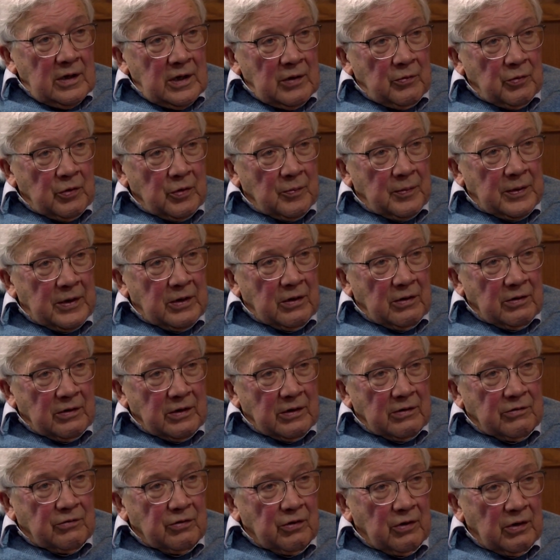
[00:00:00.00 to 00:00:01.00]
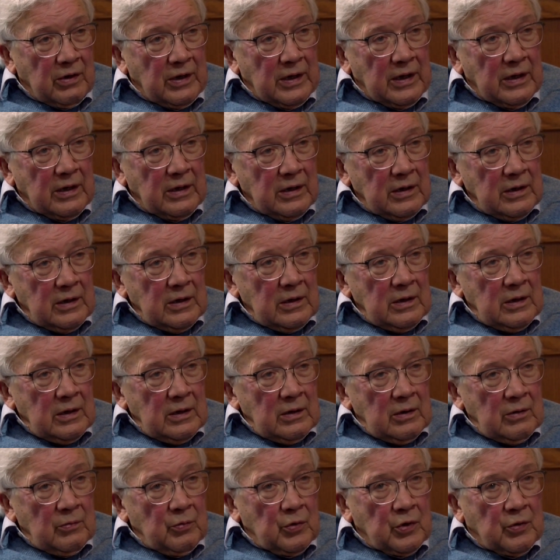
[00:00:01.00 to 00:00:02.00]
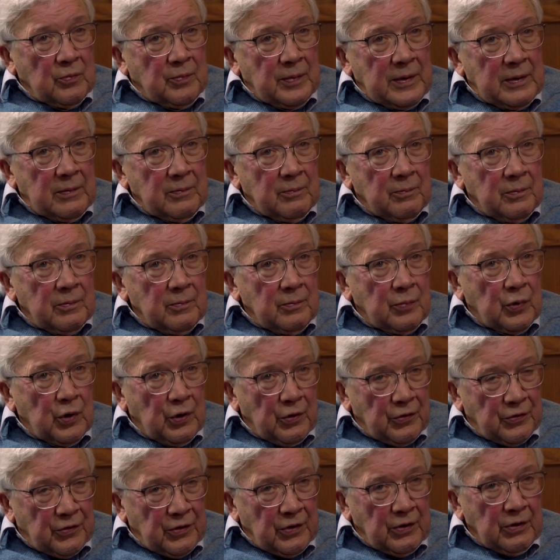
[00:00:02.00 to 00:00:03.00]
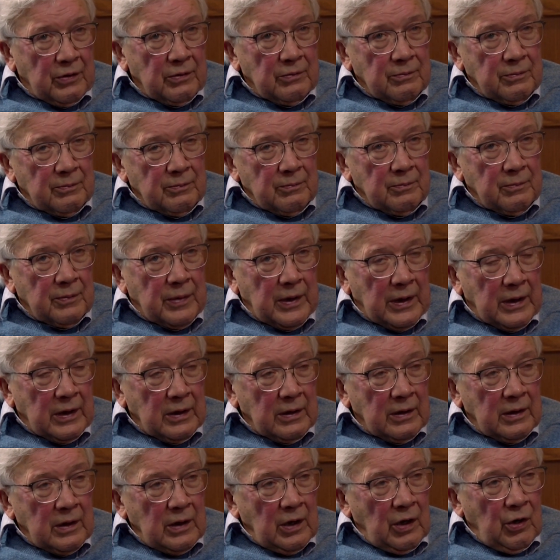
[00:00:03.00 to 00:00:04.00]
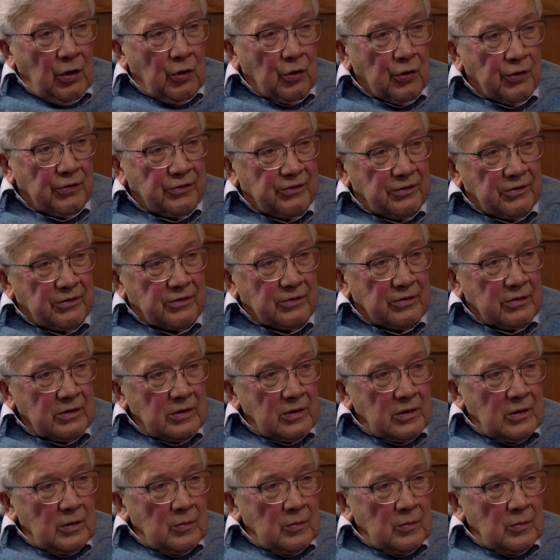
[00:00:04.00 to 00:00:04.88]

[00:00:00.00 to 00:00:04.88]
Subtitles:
It would have been on a trolley. It would have been brought down by horses,